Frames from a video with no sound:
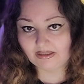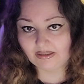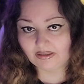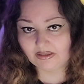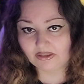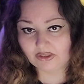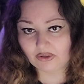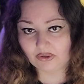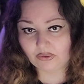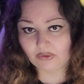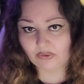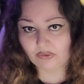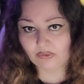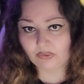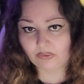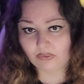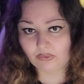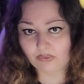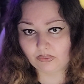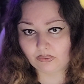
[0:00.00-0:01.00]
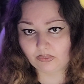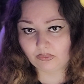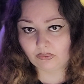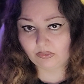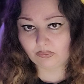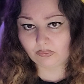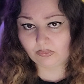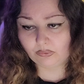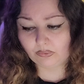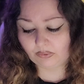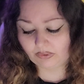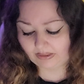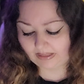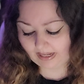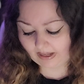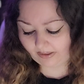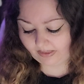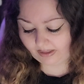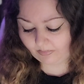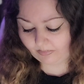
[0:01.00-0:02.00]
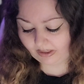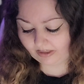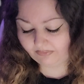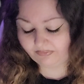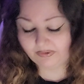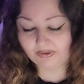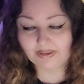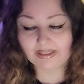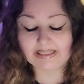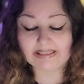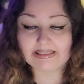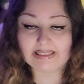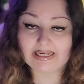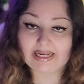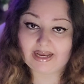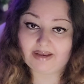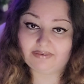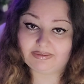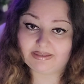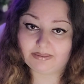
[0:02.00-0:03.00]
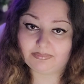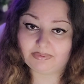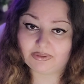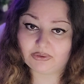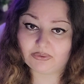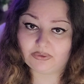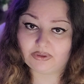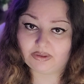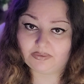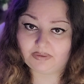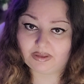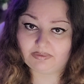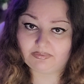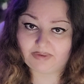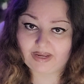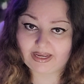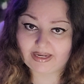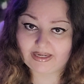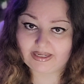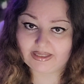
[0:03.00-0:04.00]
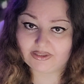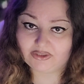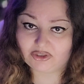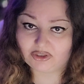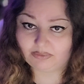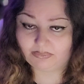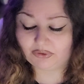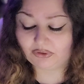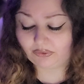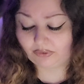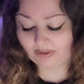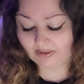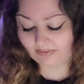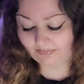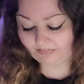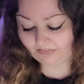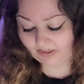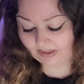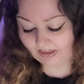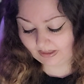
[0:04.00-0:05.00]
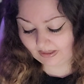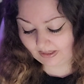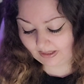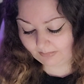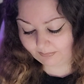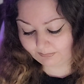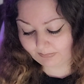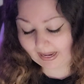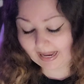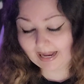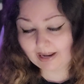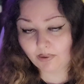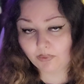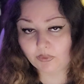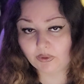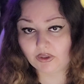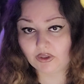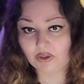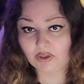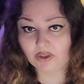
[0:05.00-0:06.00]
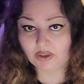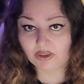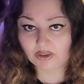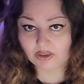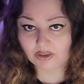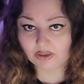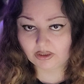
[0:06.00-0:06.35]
So now they want to feel like they have some sort of advantage, some sort of power.